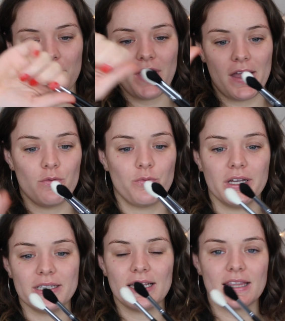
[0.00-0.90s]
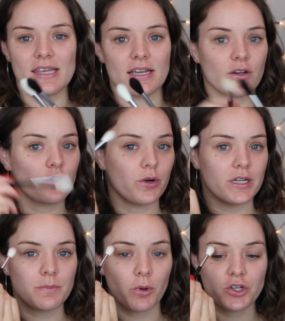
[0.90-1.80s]
They are really thick
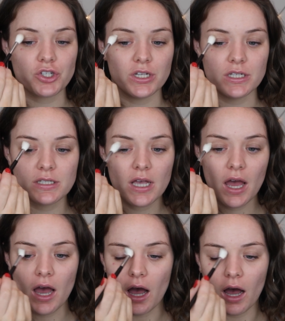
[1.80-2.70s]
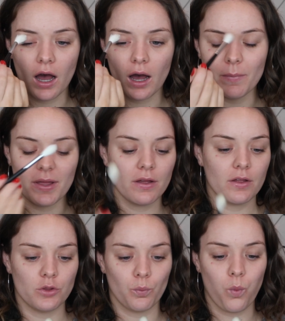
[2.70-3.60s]
crease brushes.
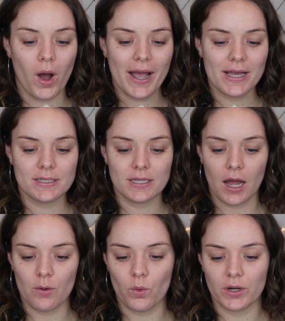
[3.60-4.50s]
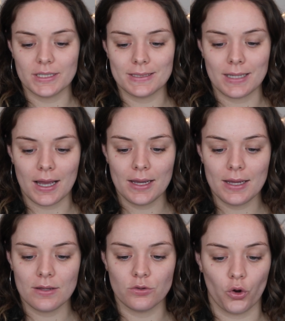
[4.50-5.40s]
The white, I want to
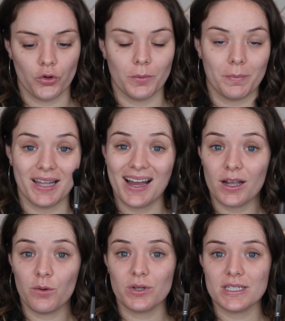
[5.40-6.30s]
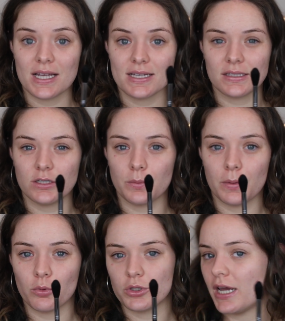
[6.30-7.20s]
say, no, the black I want to say is a little
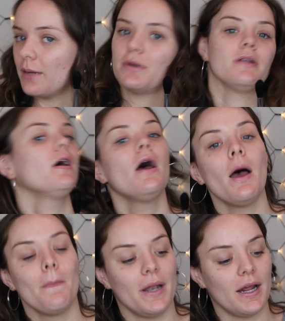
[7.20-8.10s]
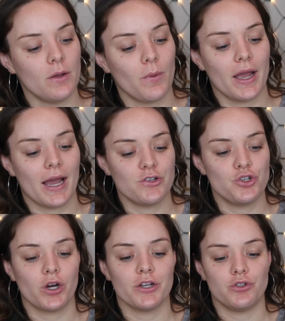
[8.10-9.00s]
bit more tapered. But anyway, as
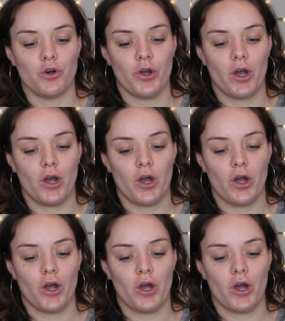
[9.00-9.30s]
you guys know,